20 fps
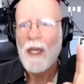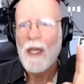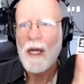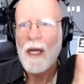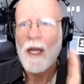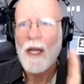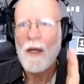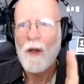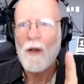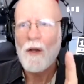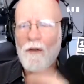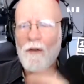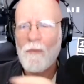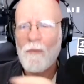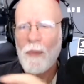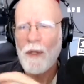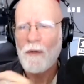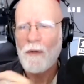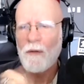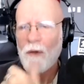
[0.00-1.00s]
and I know you've
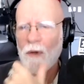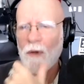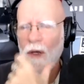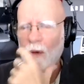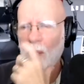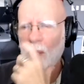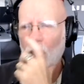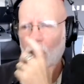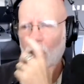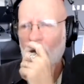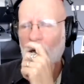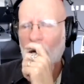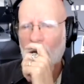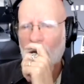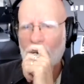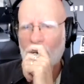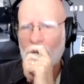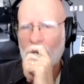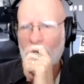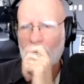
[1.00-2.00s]
been working on a
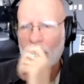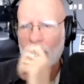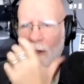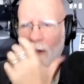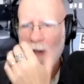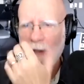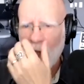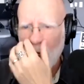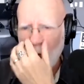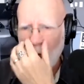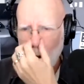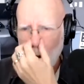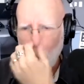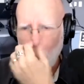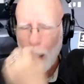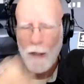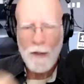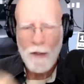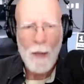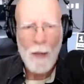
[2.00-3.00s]
lot of this. And
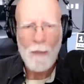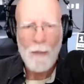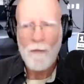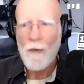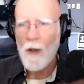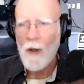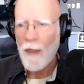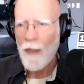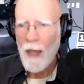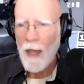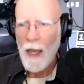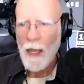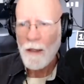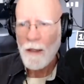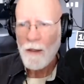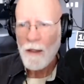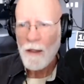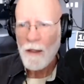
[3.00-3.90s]
on top of all that,